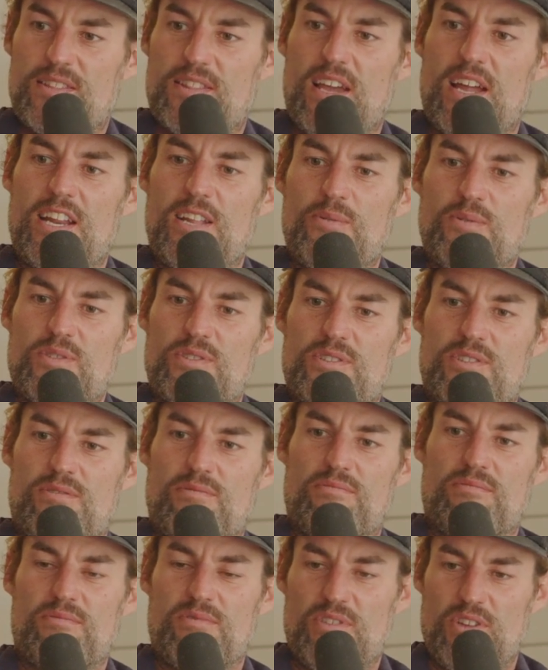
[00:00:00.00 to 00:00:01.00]
That he was,
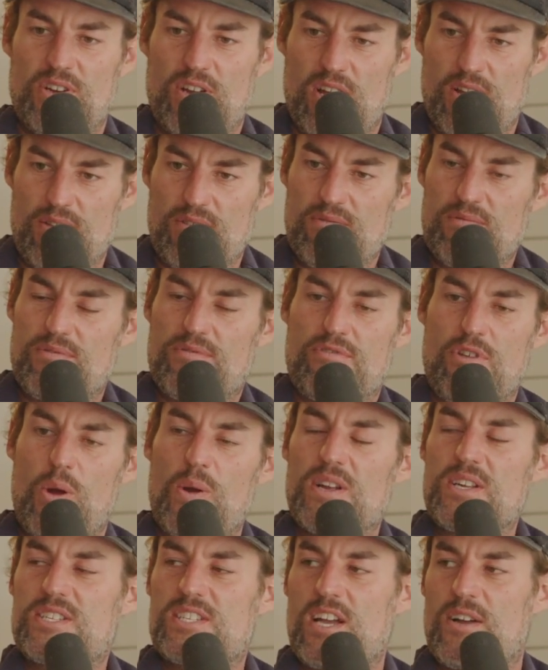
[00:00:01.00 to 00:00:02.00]

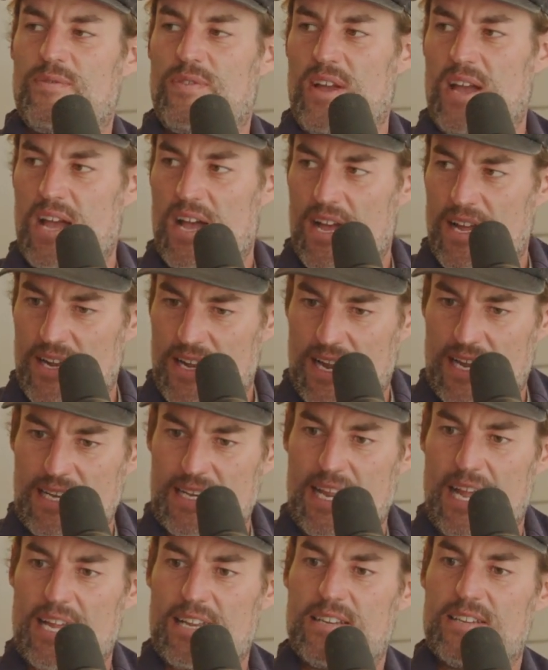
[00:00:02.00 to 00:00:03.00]
throwing stuff out
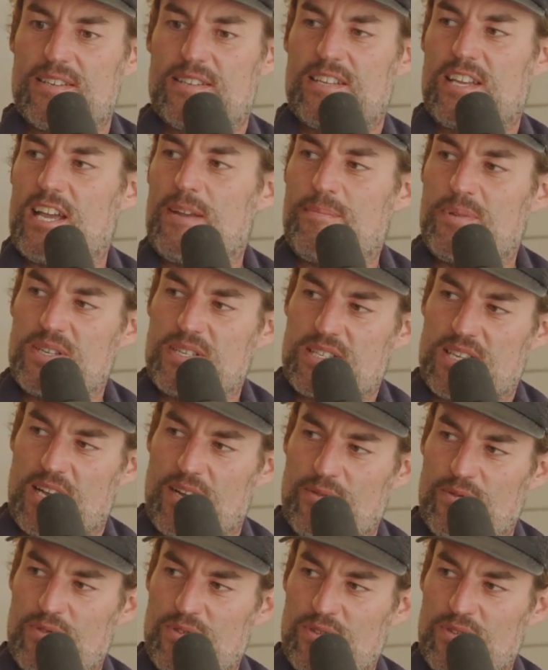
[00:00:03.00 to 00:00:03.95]
and keeping stuff.